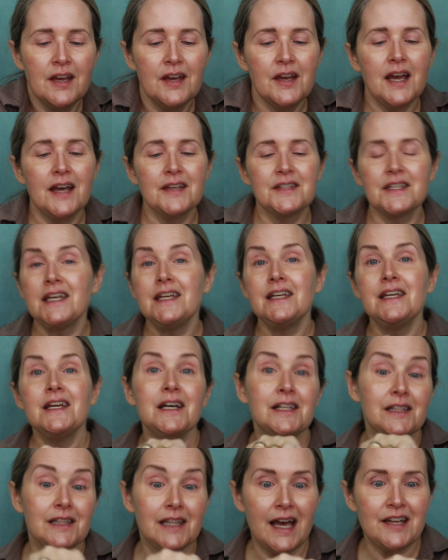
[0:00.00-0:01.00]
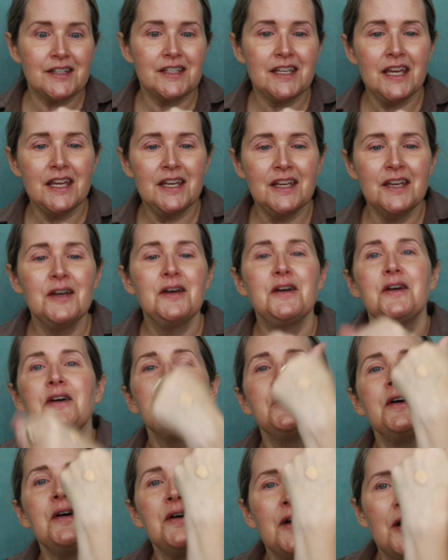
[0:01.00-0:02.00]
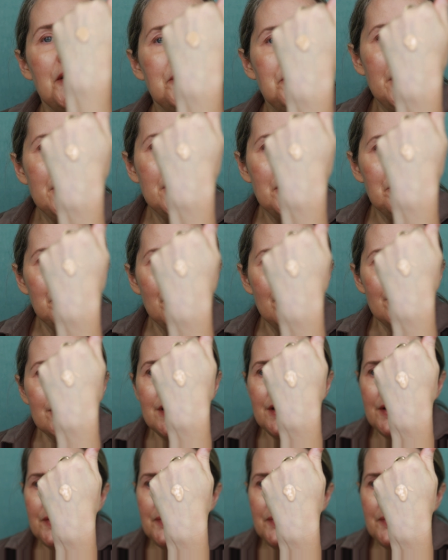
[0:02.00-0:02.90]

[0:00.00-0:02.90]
as a latte makeup look.